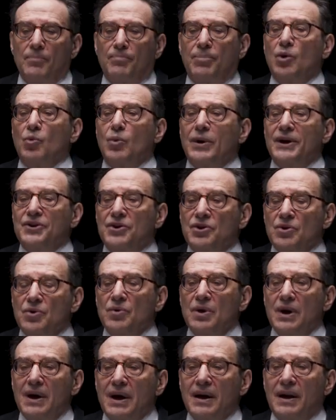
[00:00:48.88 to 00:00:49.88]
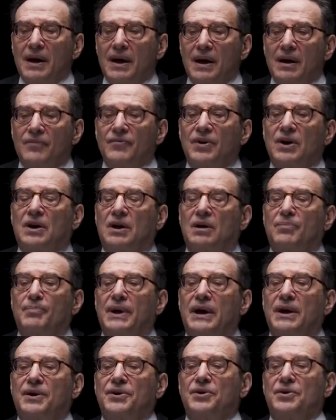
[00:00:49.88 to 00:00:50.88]
But we do not have a
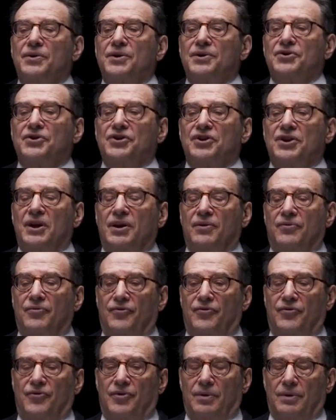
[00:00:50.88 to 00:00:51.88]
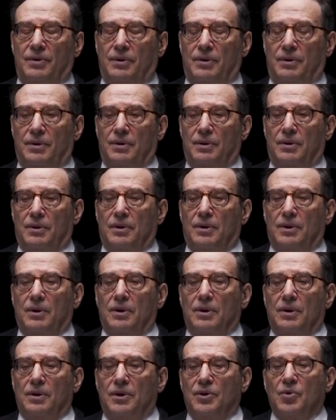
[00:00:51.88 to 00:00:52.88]
commander-in-chief.
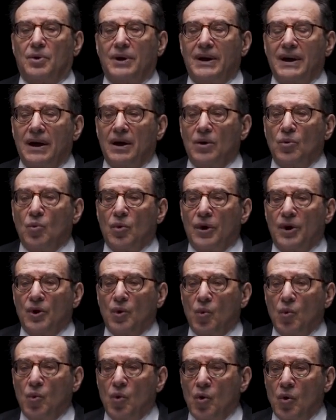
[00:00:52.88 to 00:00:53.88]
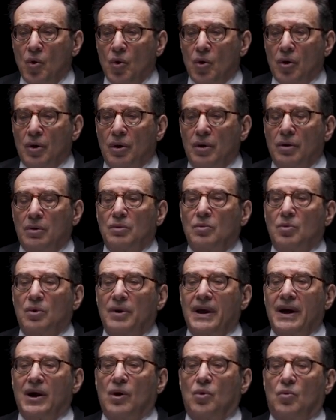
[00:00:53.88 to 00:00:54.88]
You can't win a war
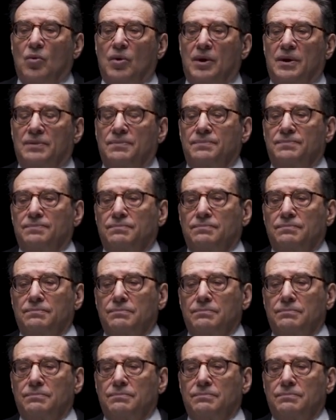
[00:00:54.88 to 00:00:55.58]
without one.